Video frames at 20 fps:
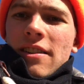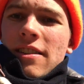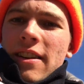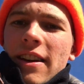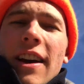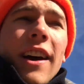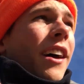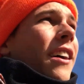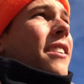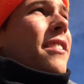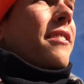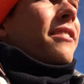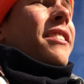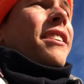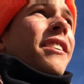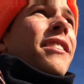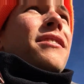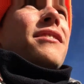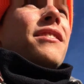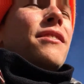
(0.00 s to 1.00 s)
we're
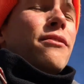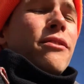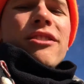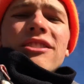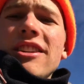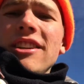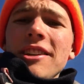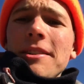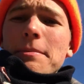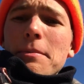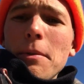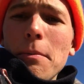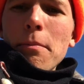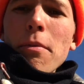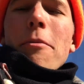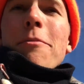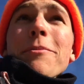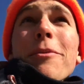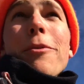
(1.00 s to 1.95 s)
gonna see if it's deer. Boom, boom,